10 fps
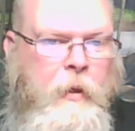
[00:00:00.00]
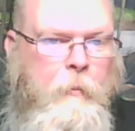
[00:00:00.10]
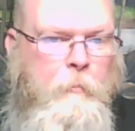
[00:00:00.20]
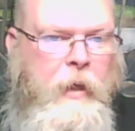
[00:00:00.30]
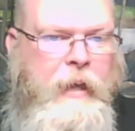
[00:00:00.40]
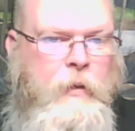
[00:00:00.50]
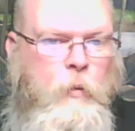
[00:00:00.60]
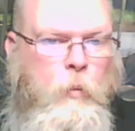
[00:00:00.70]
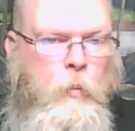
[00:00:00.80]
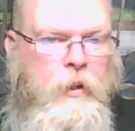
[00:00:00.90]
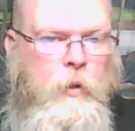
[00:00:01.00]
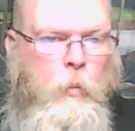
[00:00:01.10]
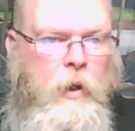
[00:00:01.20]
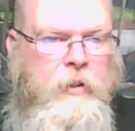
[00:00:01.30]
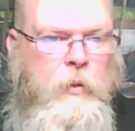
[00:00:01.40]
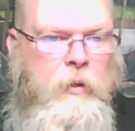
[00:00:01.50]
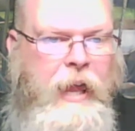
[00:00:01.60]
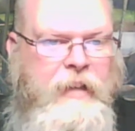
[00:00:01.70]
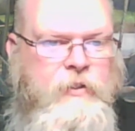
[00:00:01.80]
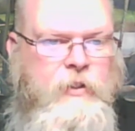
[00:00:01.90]
But when the one who
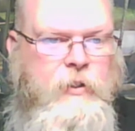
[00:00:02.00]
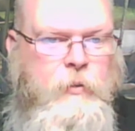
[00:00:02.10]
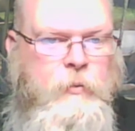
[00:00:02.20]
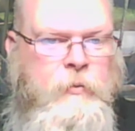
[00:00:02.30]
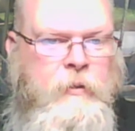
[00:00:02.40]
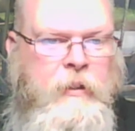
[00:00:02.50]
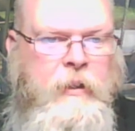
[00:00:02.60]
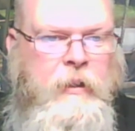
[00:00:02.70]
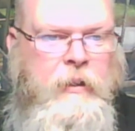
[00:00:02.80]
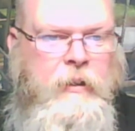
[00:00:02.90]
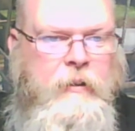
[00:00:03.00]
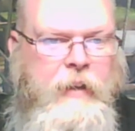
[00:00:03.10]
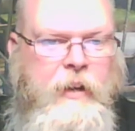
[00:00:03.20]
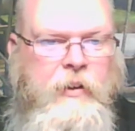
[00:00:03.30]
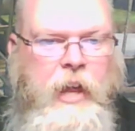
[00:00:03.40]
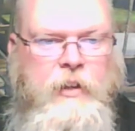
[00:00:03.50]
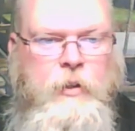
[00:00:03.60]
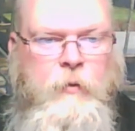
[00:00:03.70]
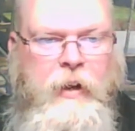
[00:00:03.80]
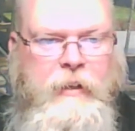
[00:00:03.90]
lies to you, they are not
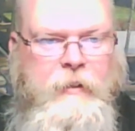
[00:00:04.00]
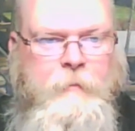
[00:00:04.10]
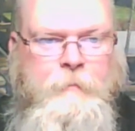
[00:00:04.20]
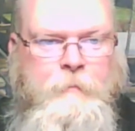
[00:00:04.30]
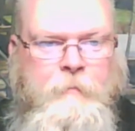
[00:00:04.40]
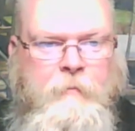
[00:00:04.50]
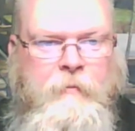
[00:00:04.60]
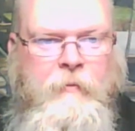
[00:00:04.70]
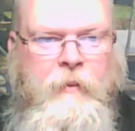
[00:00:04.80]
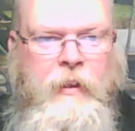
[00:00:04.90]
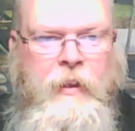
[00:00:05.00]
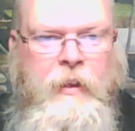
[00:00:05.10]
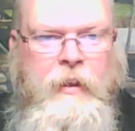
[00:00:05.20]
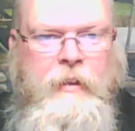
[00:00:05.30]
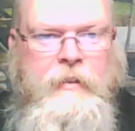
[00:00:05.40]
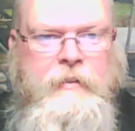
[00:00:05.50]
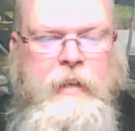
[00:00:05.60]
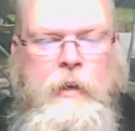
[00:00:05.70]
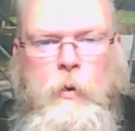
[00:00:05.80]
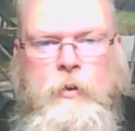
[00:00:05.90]
your friend.
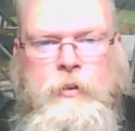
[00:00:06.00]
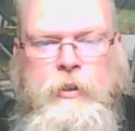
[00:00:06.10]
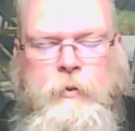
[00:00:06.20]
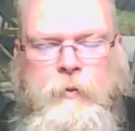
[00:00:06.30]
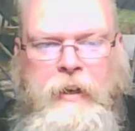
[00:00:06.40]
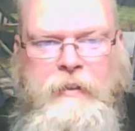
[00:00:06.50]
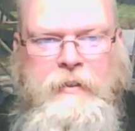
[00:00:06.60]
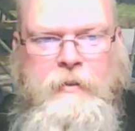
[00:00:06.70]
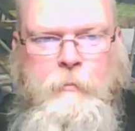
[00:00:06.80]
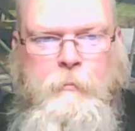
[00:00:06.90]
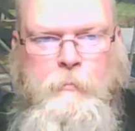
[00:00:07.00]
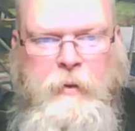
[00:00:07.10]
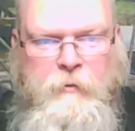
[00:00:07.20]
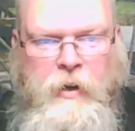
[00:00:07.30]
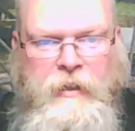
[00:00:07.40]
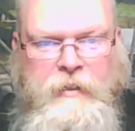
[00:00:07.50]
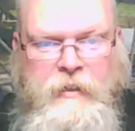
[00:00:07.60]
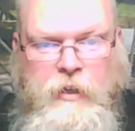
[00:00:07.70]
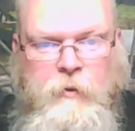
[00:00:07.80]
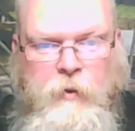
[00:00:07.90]
Stay loyal to your friends. Be friendly
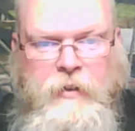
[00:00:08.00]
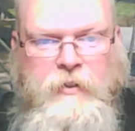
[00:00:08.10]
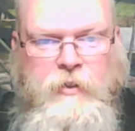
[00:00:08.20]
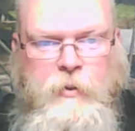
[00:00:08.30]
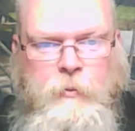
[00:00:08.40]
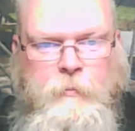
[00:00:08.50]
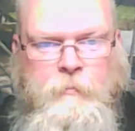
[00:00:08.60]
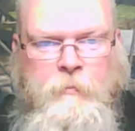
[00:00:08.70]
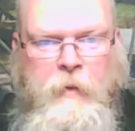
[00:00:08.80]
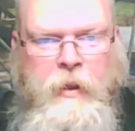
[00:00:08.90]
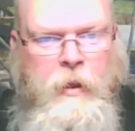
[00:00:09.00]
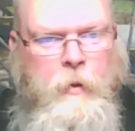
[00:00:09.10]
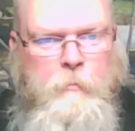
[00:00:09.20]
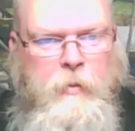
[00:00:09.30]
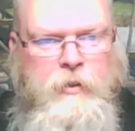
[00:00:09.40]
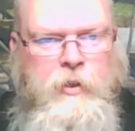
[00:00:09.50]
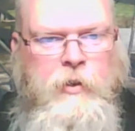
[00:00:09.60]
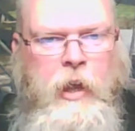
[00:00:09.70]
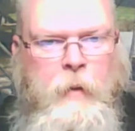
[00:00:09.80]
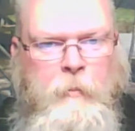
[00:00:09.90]
to their friends too. But
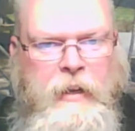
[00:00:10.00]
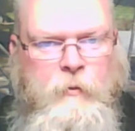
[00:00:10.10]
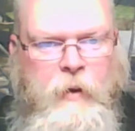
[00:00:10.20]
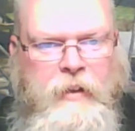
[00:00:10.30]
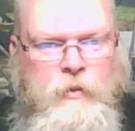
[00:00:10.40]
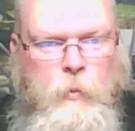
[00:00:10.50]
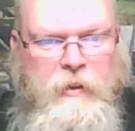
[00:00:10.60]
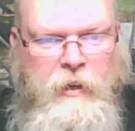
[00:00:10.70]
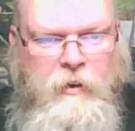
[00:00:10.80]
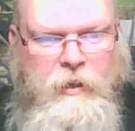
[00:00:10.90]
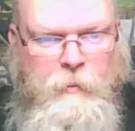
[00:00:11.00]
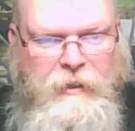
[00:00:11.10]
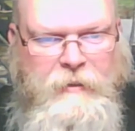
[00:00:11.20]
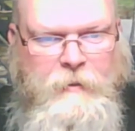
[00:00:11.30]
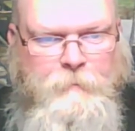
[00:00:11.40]
do not make friends with their enemies.